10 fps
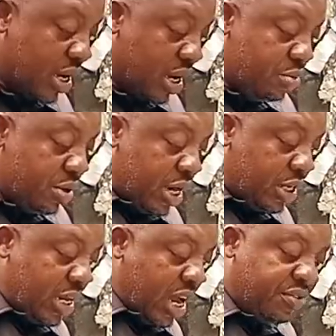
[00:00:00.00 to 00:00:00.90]

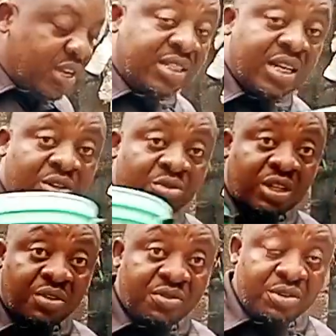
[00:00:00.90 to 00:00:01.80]
I've tested the
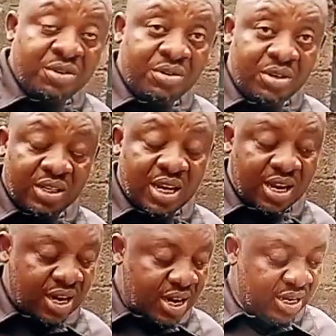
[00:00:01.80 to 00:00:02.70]
water for you. It's
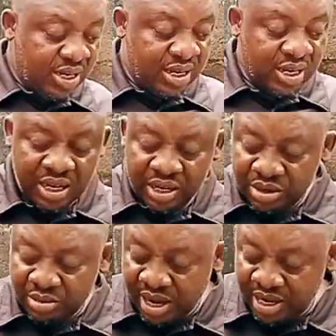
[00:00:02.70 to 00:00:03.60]
alkaline.
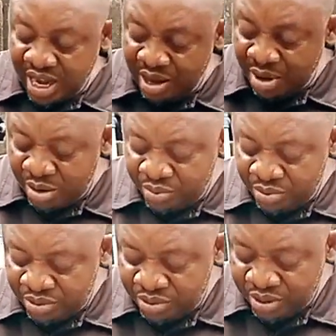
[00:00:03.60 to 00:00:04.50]
So by the time I
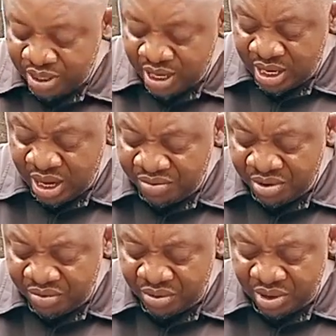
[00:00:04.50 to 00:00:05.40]
put a
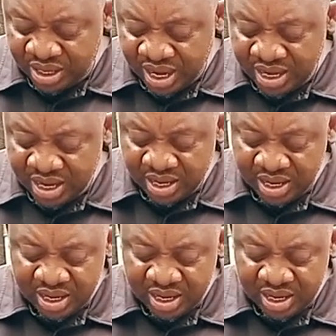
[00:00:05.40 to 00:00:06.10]
level of the water here